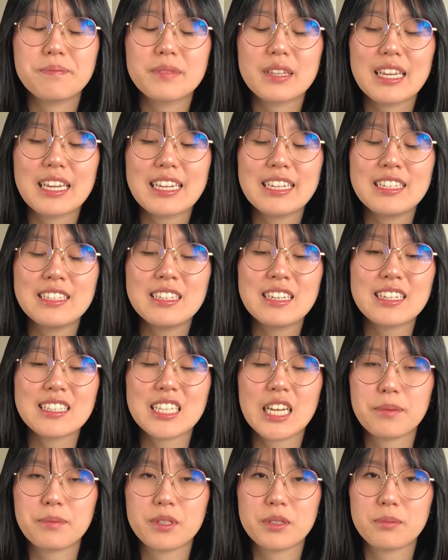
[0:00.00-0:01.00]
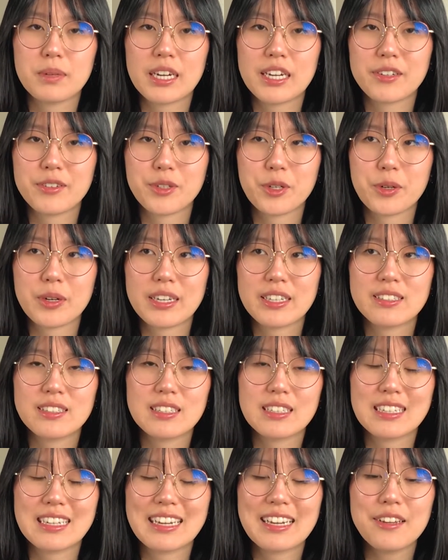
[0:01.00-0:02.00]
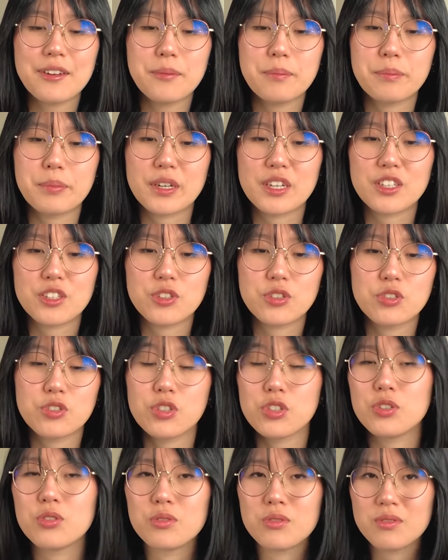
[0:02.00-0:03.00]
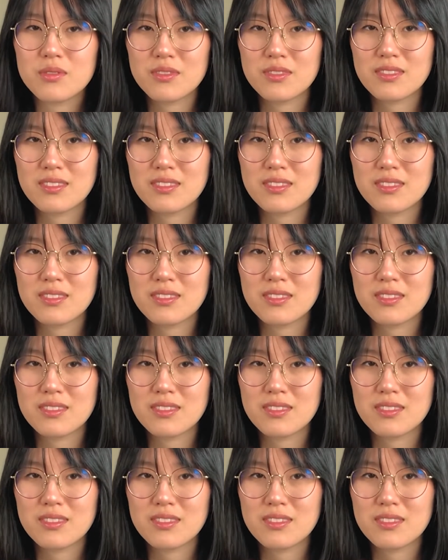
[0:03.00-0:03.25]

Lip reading: He didn't accept my request yet, but soon,